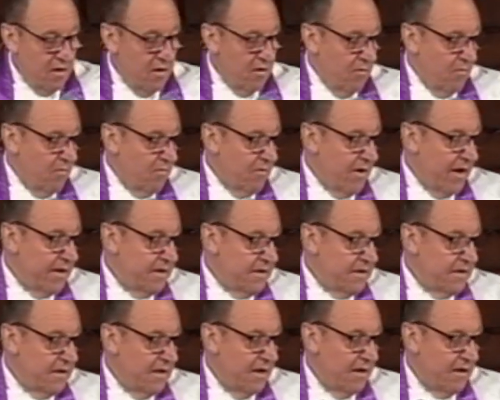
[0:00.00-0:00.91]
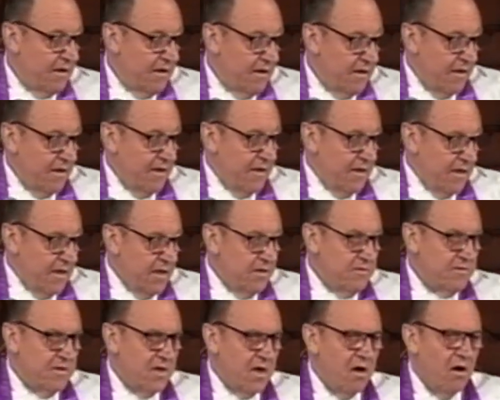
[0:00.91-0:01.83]
When
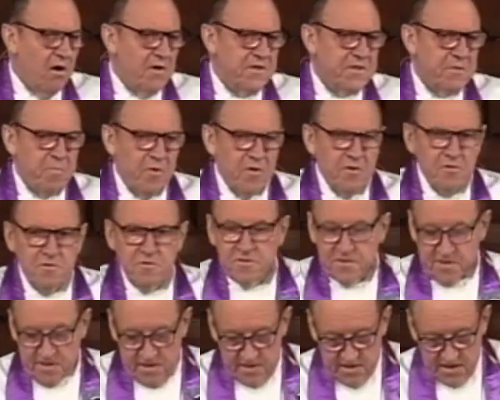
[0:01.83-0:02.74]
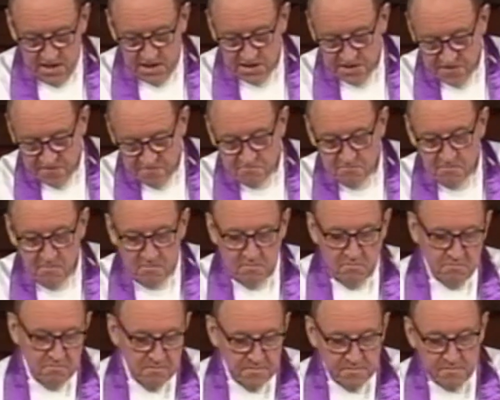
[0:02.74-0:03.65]
in the Gospels, and here's
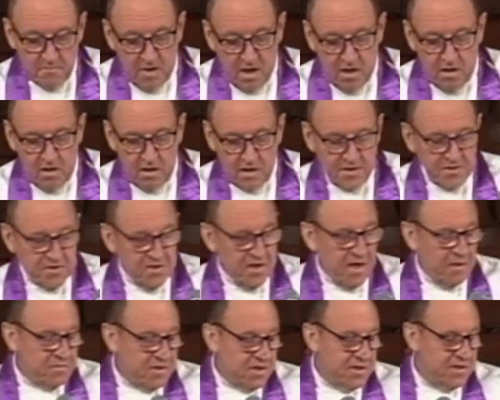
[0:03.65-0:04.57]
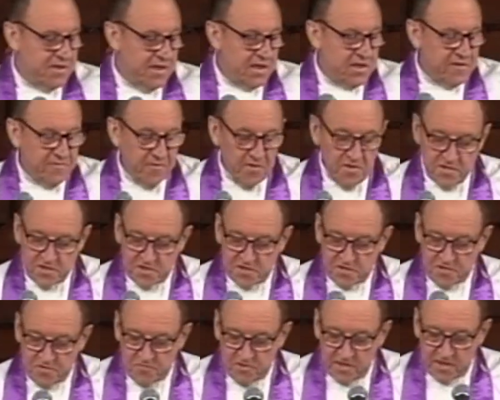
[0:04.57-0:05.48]
from Mark chapter 6, verse
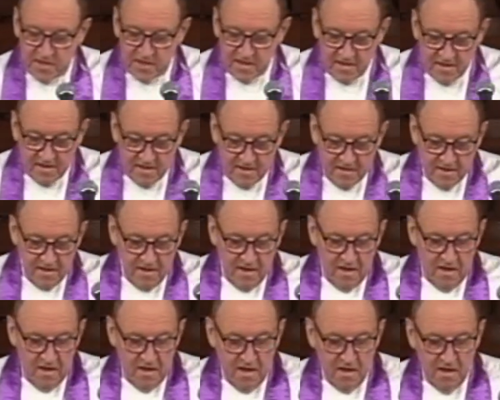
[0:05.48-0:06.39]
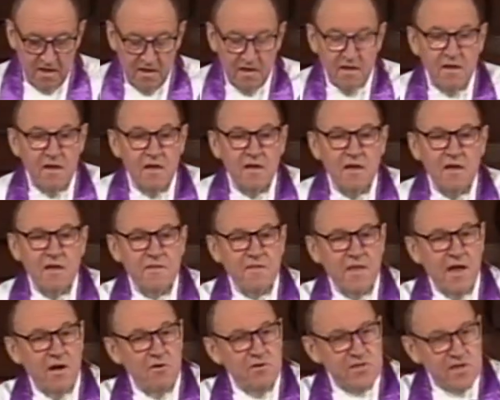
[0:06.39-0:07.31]
3,
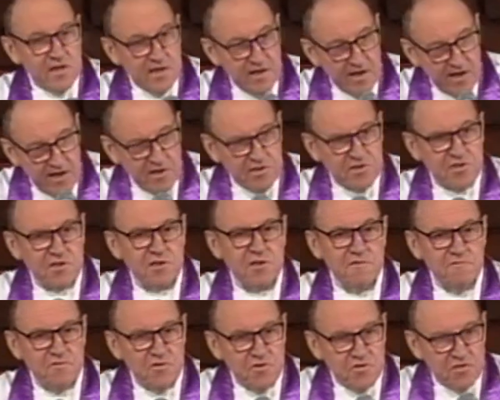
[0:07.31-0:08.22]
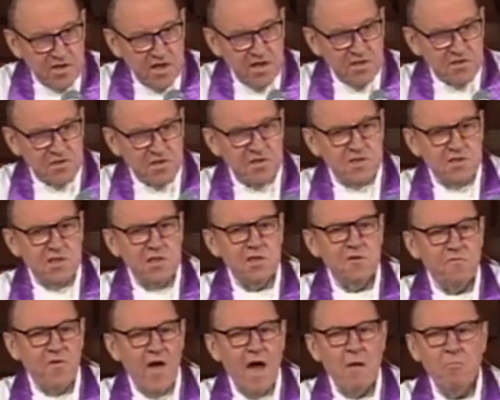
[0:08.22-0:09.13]
there is a list of Jesus'
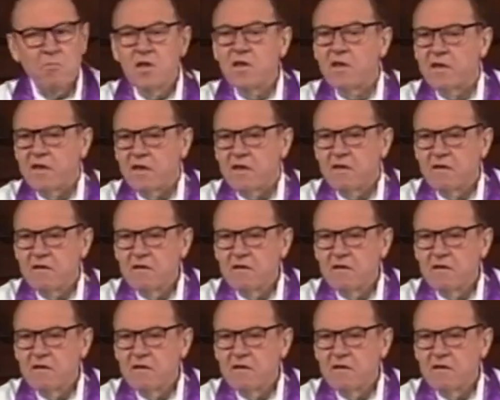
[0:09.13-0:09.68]
family.